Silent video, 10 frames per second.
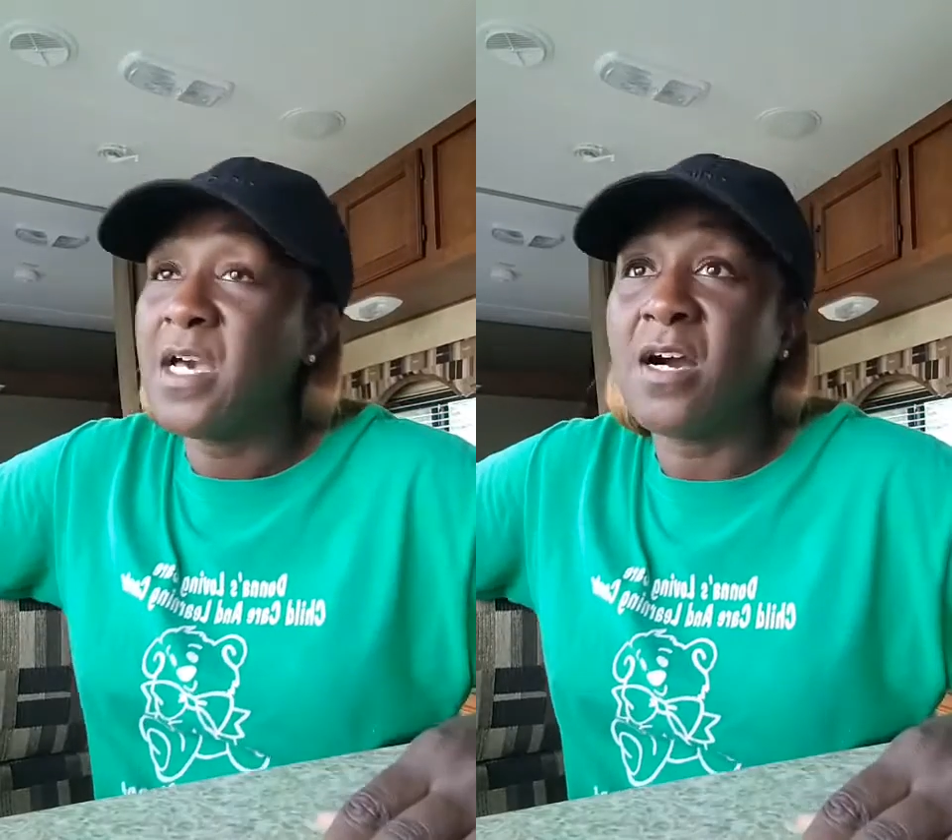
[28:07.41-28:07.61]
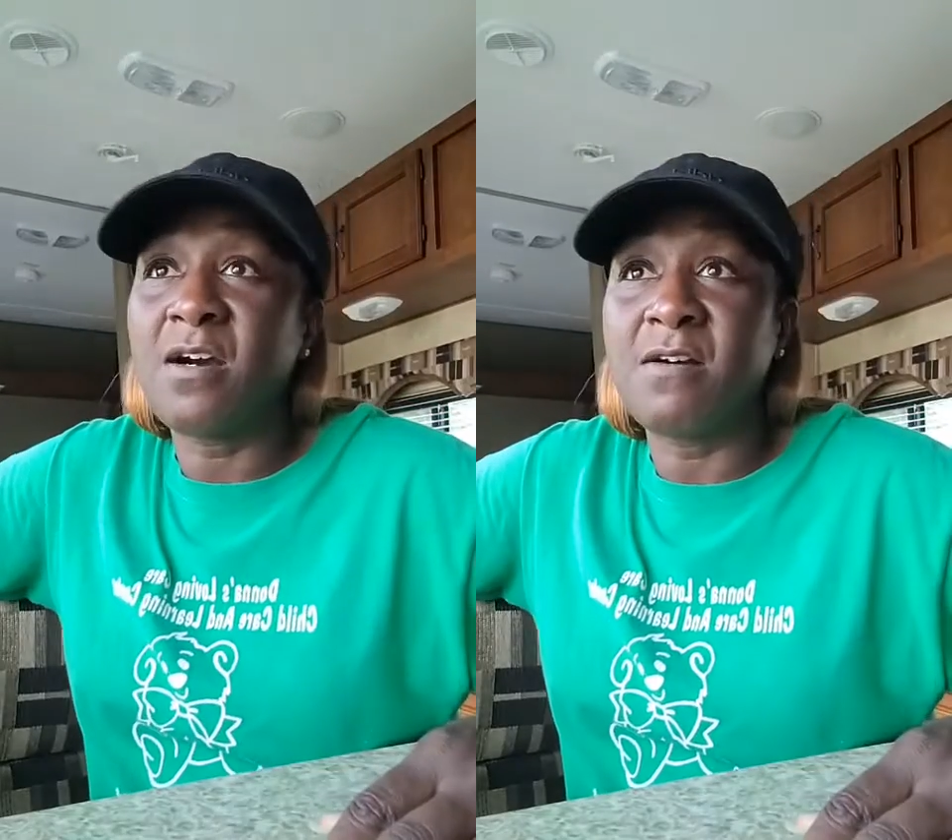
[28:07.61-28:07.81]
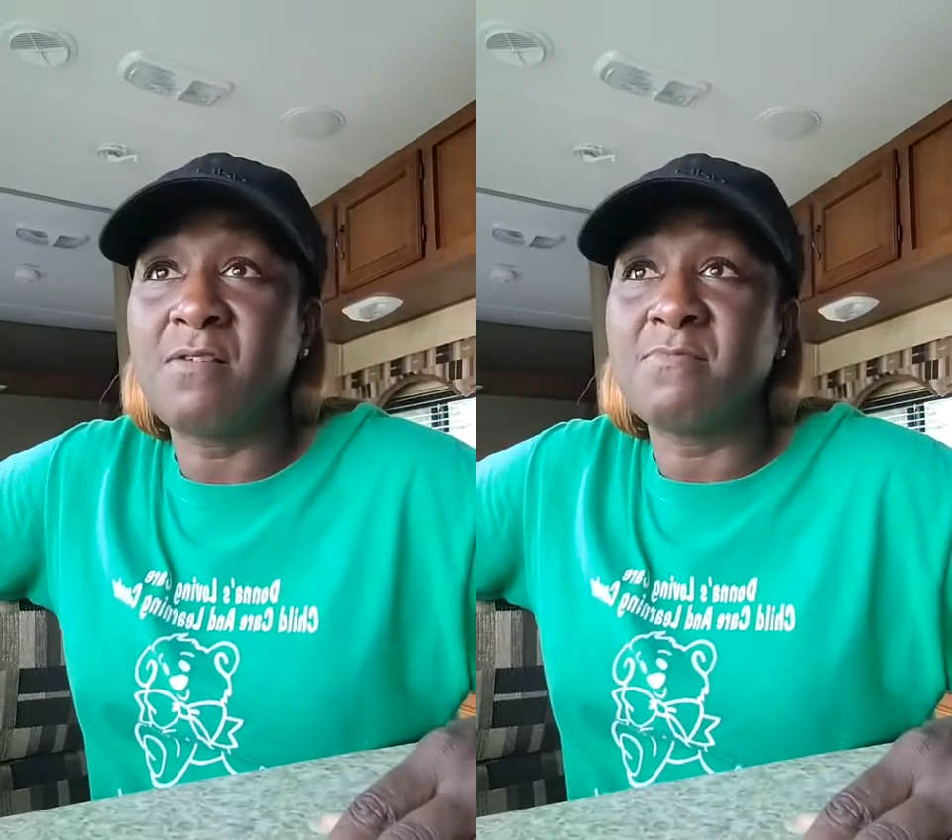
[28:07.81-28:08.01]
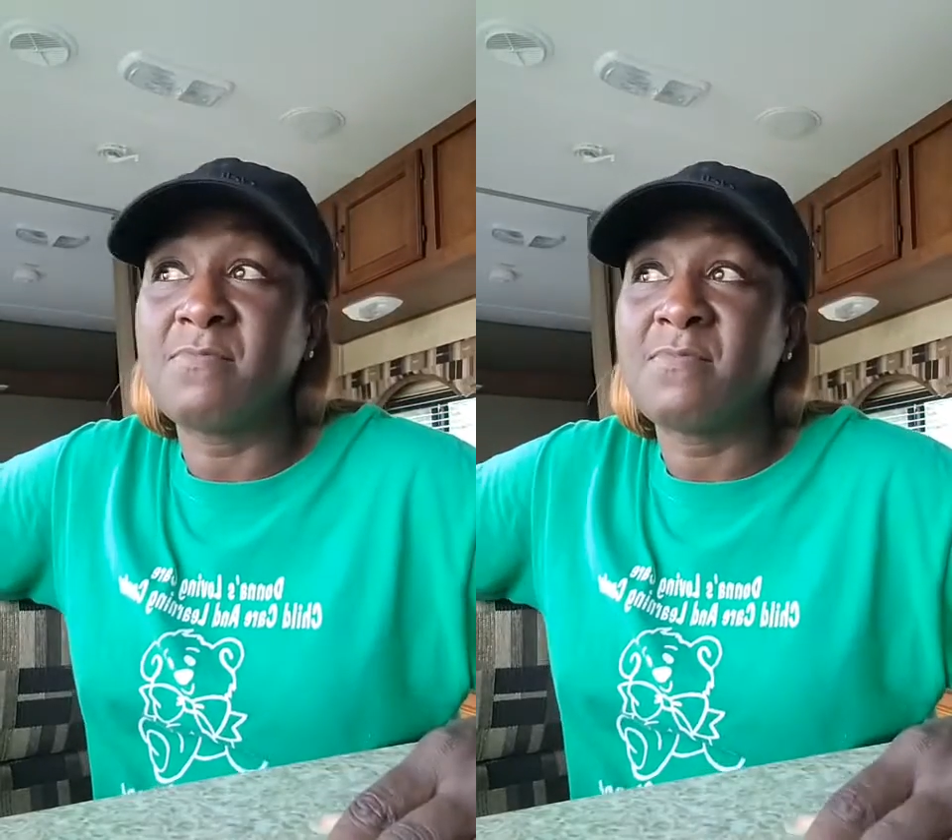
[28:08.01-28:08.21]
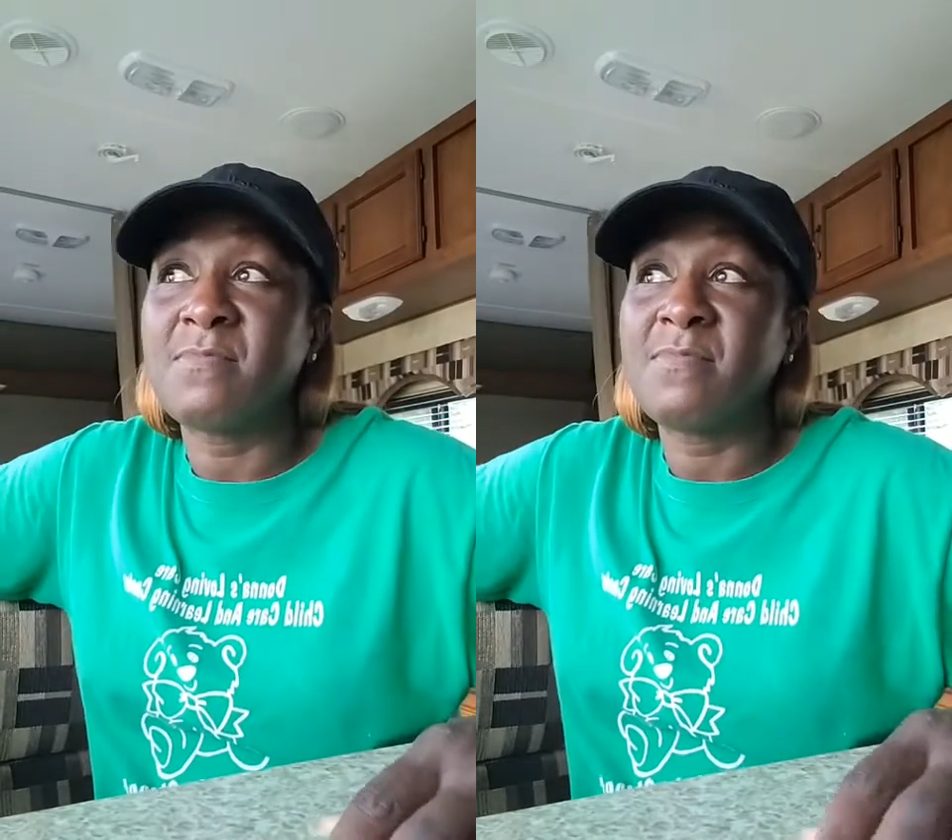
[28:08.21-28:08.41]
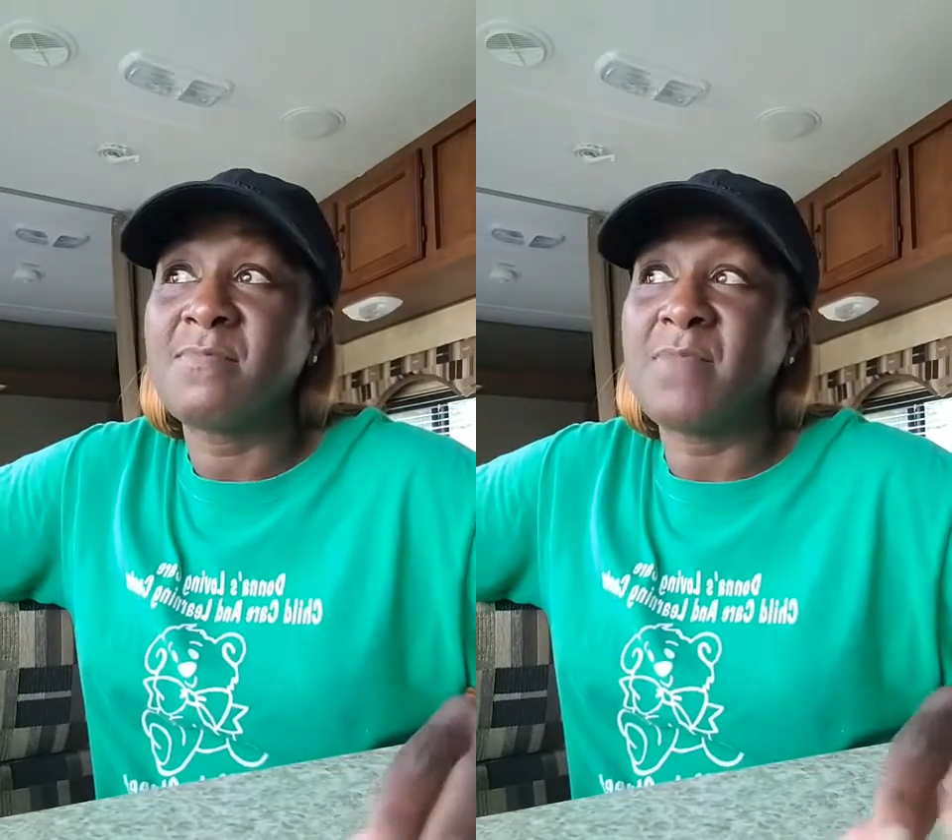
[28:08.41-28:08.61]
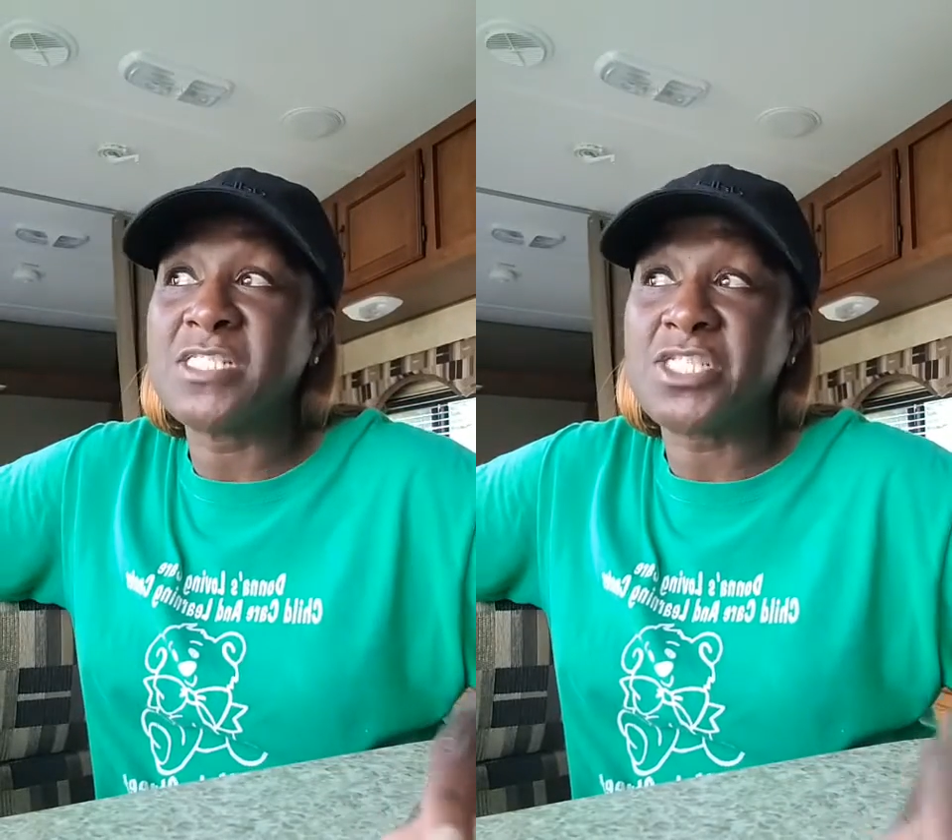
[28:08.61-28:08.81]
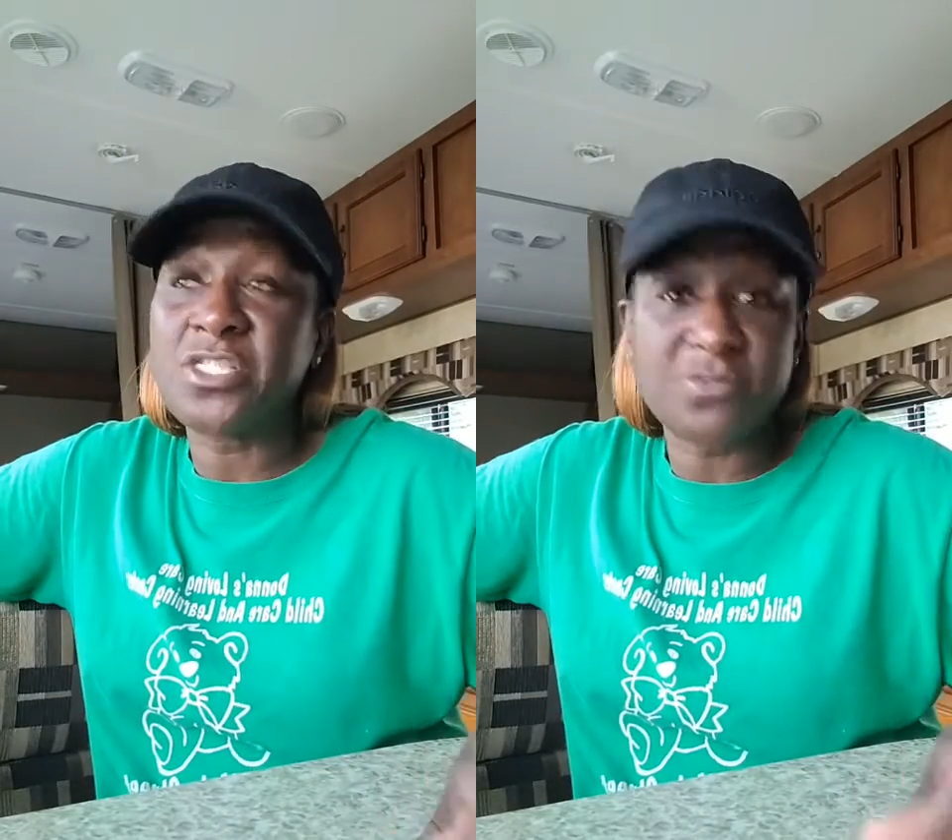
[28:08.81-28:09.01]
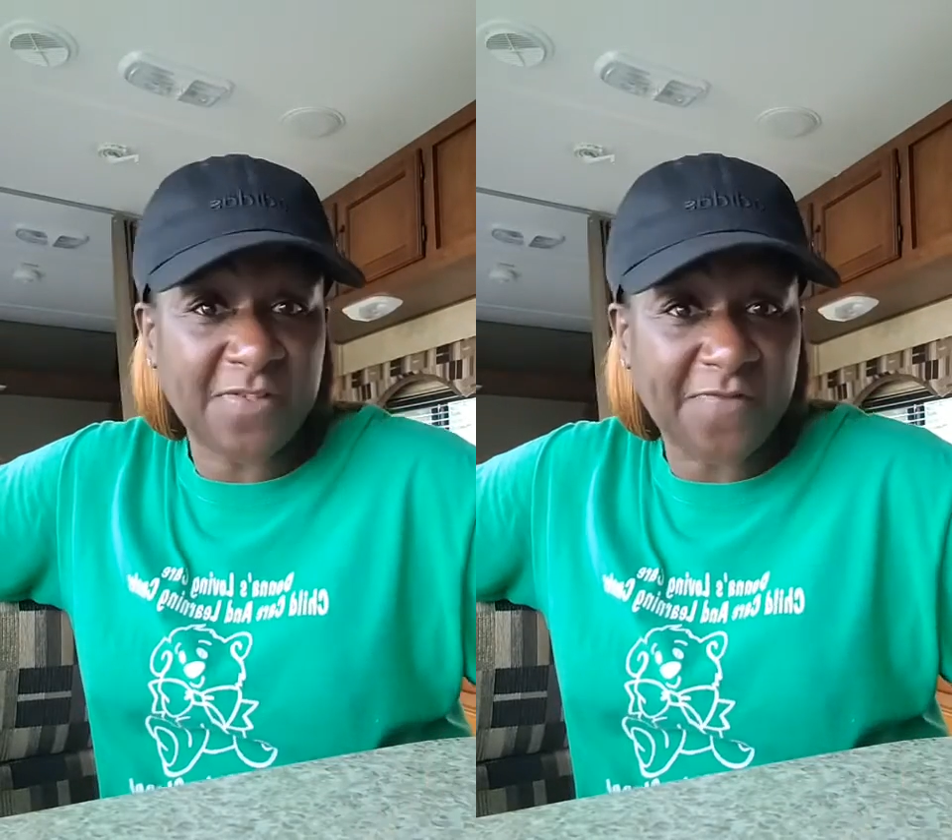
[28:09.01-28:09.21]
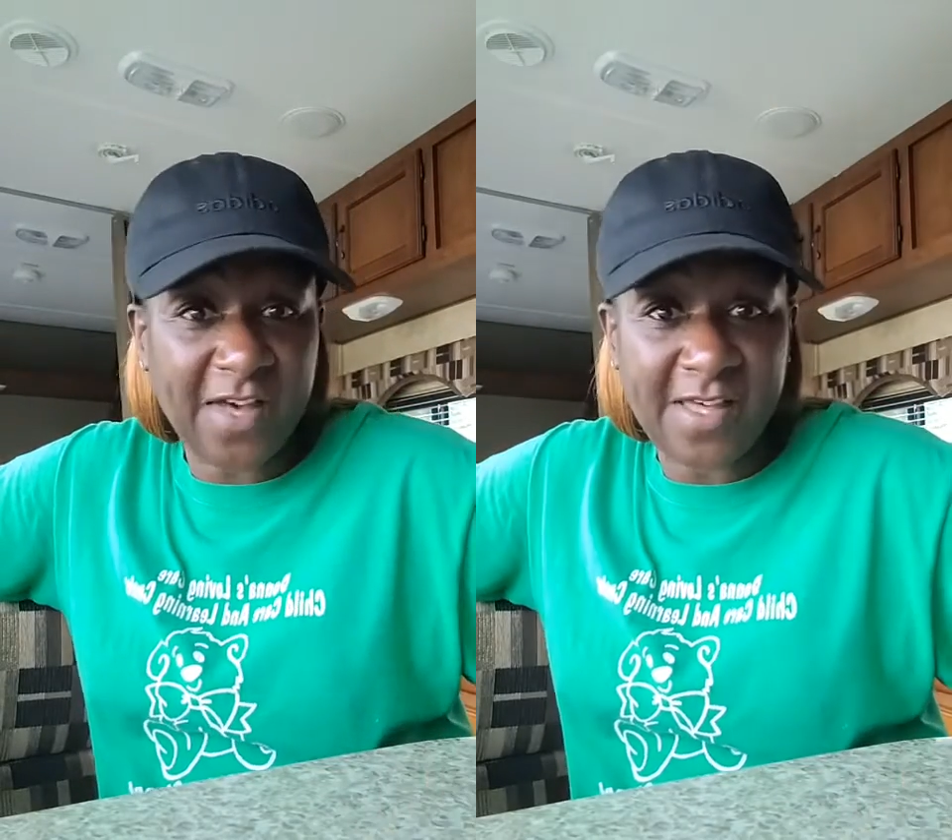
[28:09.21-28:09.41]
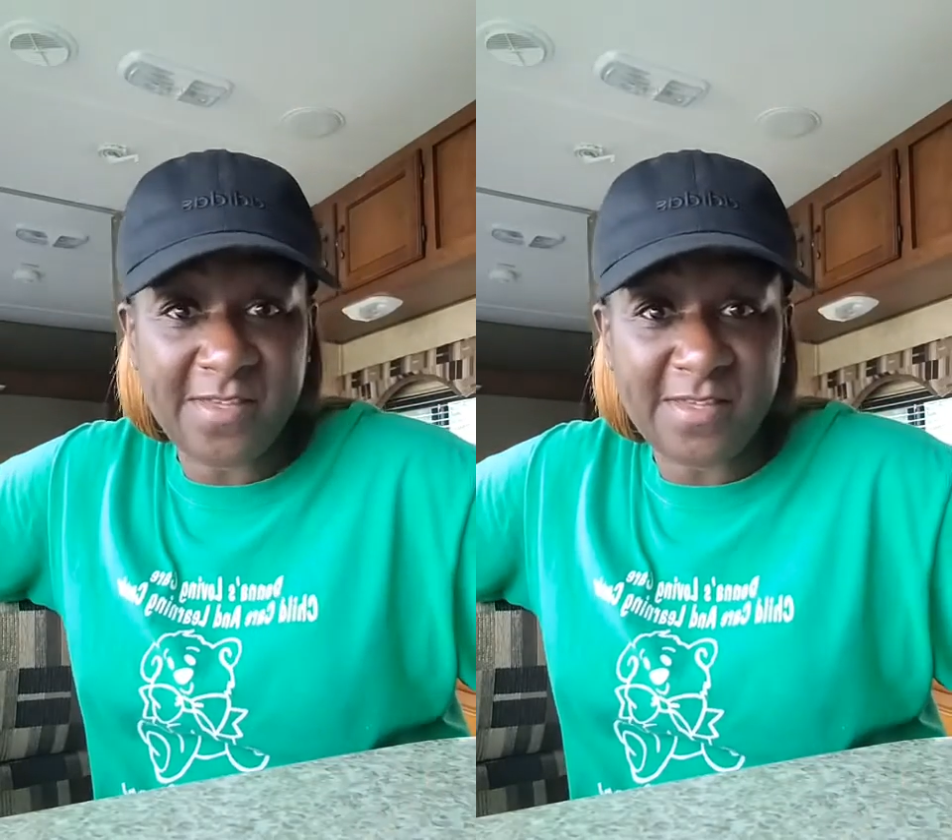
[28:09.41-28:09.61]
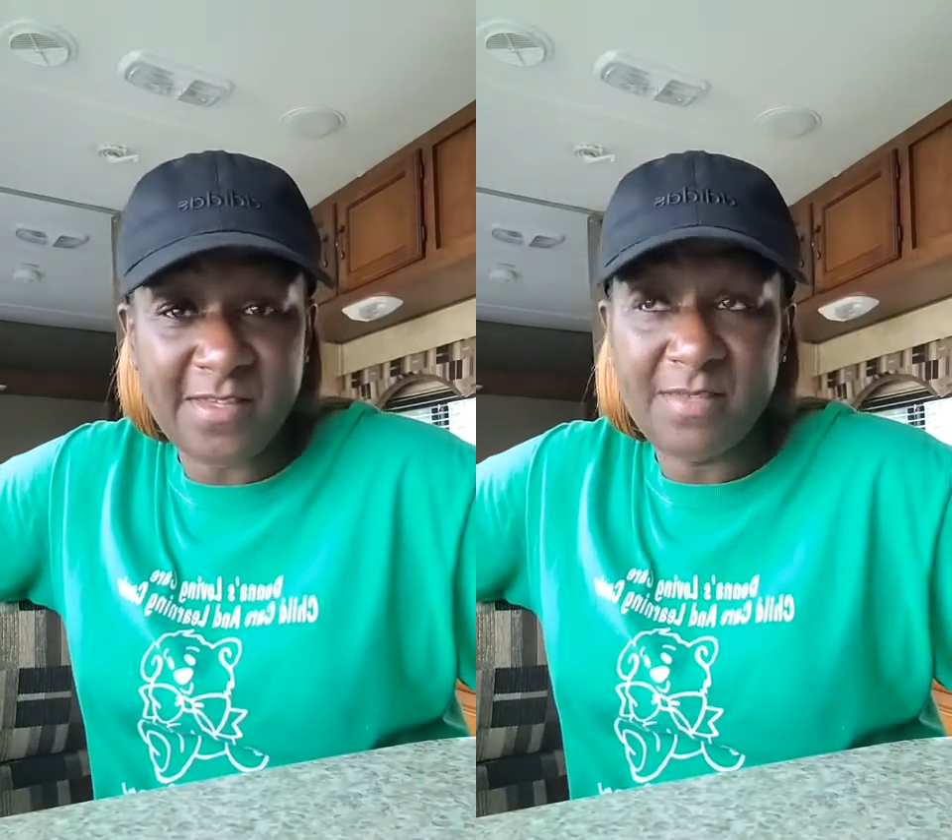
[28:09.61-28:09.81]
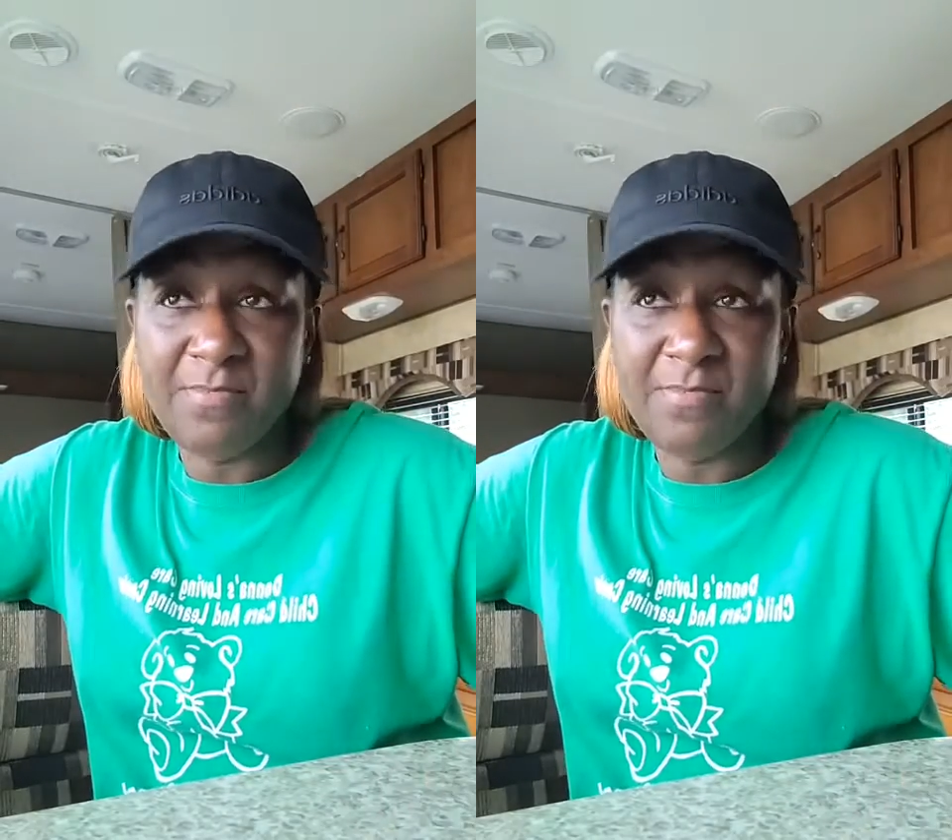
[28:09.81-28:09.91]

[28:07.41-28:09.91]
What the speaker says: my children's father,